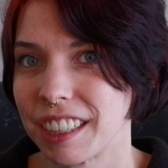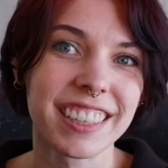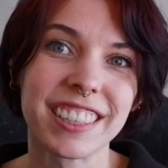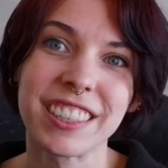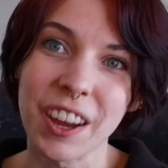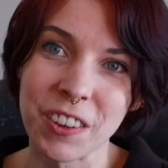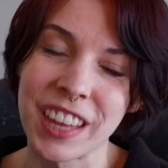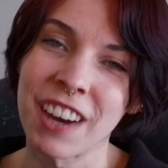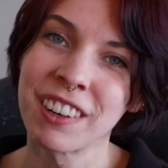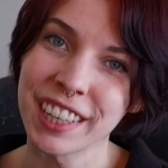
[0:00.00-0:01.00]
So
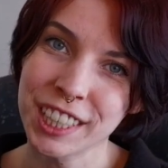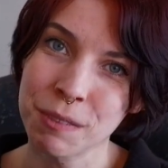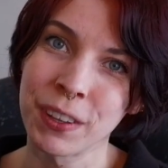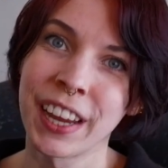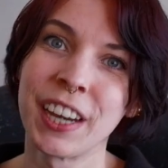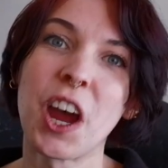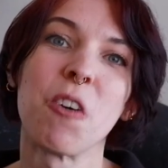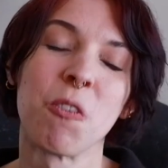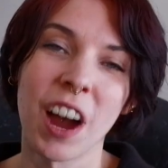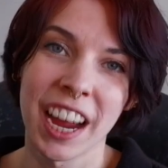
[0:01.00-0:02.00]
that would explain
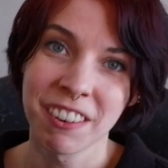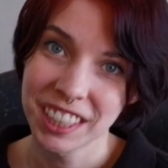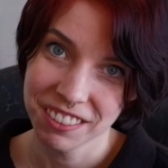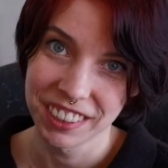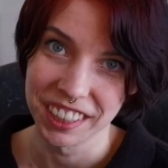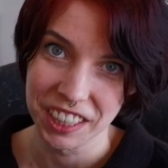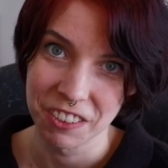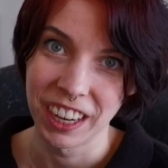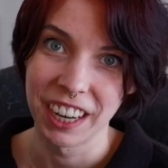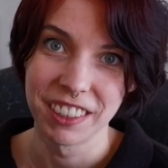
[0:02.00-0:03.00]
why I was feeling the
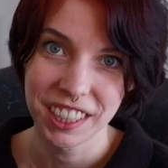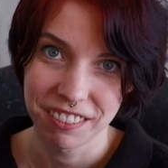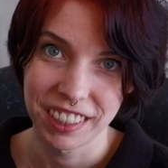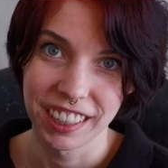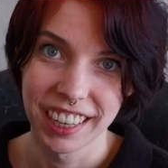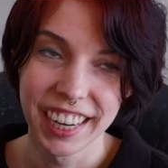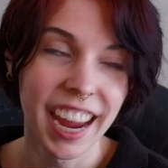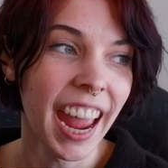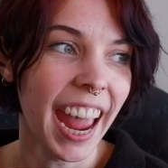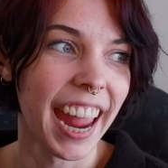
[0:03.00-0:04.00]
way I was feeling
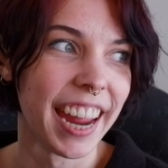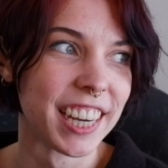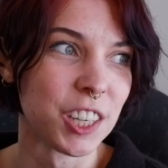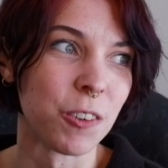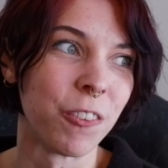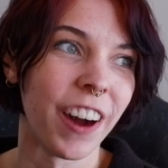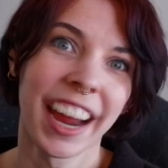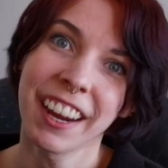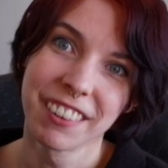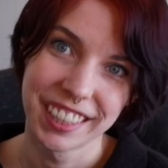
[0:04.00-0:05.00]
and
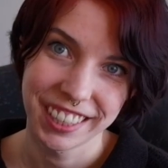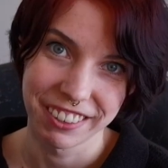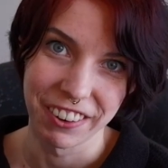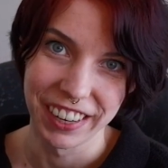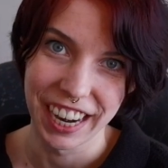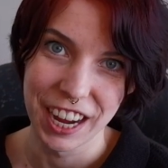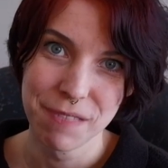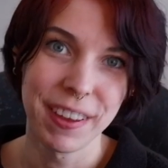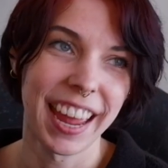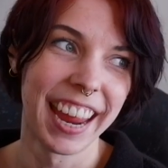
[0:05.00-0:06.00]
why I was throwing
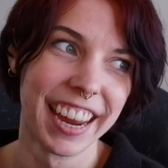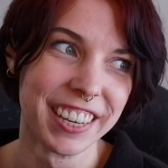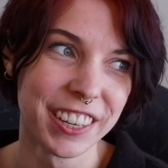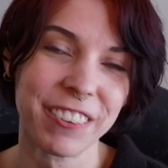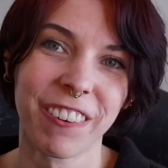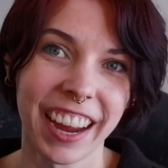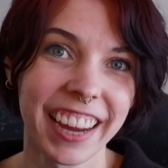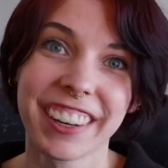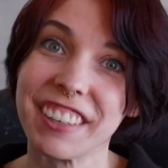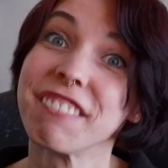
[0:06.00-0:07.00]
up and why
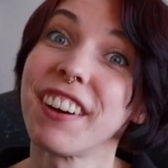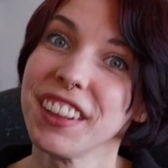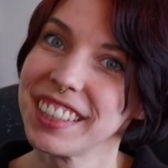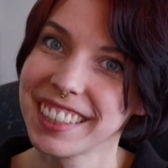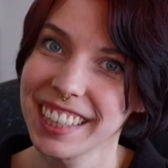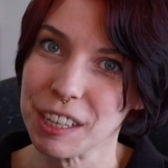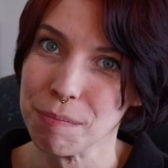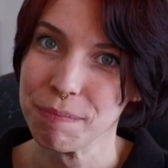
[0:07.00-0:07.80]
I couldn't fall asleep.